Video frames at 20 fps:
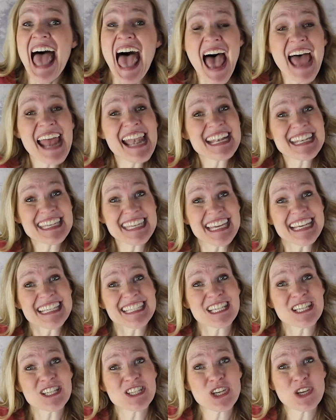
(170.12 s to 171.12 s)
and it
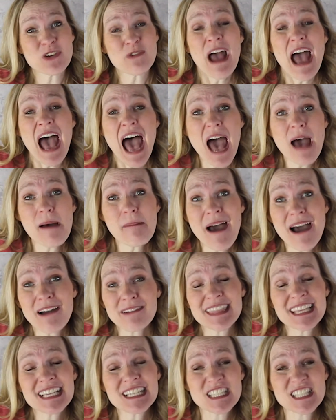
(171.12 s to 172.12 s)
teaches you
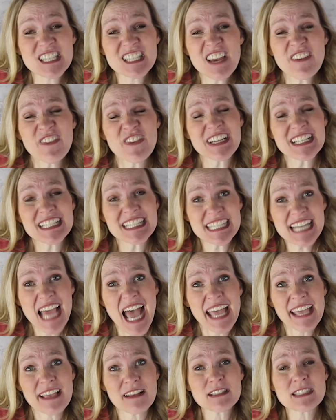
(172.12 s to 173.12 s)
about the different
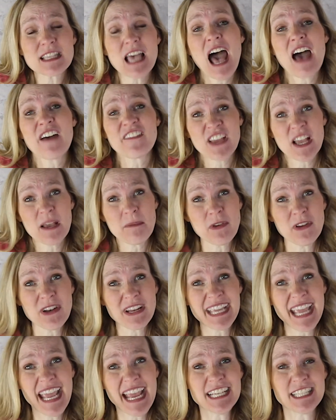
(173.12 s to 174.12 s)
styles of
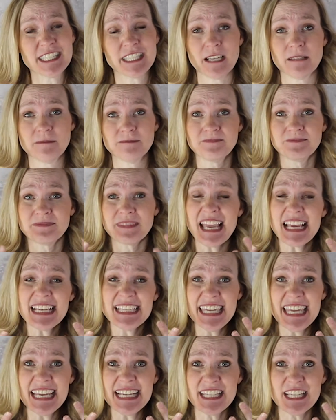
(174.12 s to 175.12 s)
communication. It
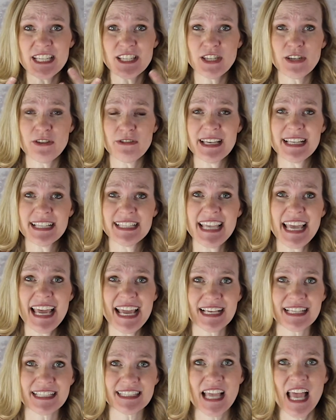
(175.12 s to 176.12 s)
teaches you the
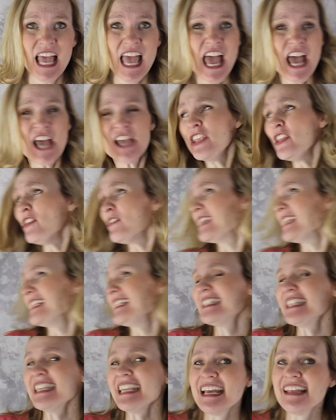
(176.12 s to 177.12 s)
6. You can
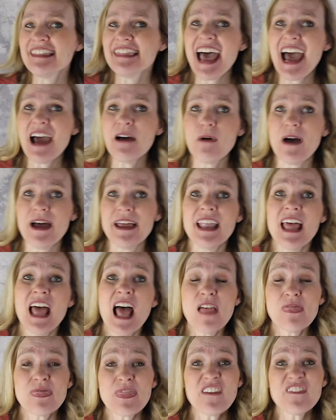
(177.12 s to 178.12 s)
see in that one,
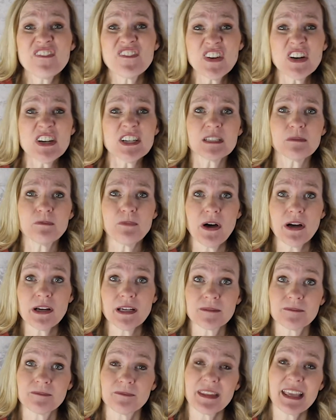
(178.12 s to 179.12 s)
the first book
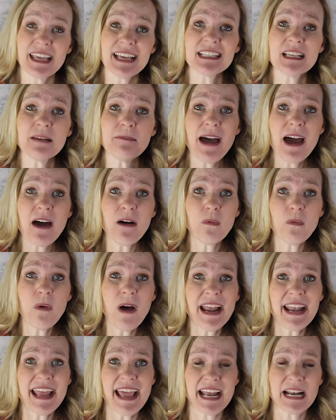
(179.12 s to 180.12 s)
is about
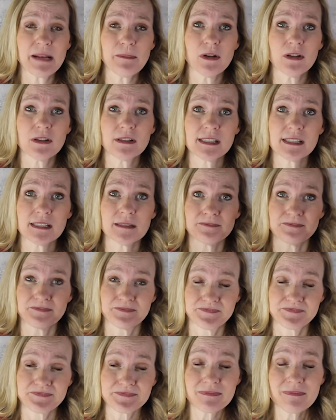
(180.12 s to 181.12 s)
what animals?
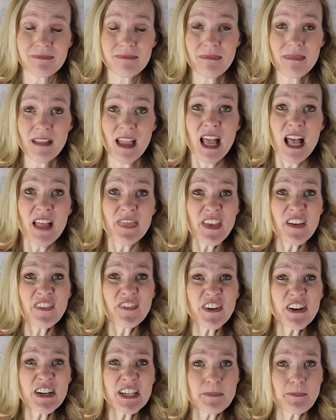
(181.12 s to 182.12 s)
The
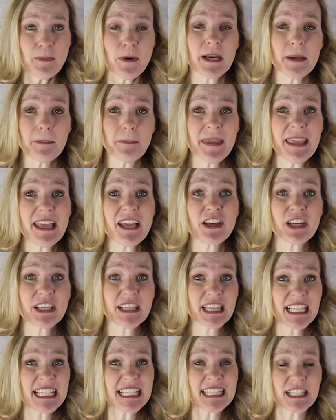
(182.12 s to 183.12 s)
first book, Be a
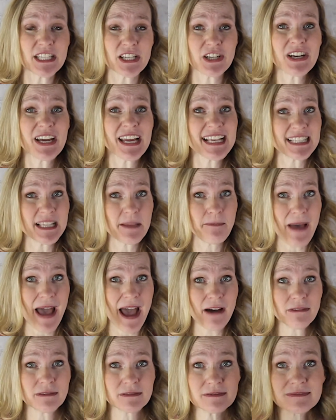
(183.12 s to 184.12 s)
Good Listener, is
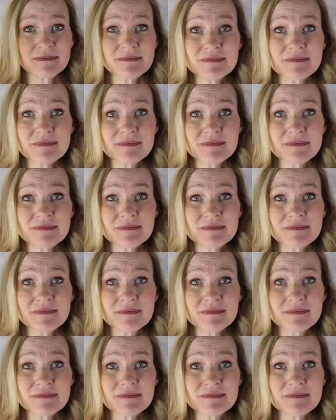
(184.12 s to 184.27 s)
about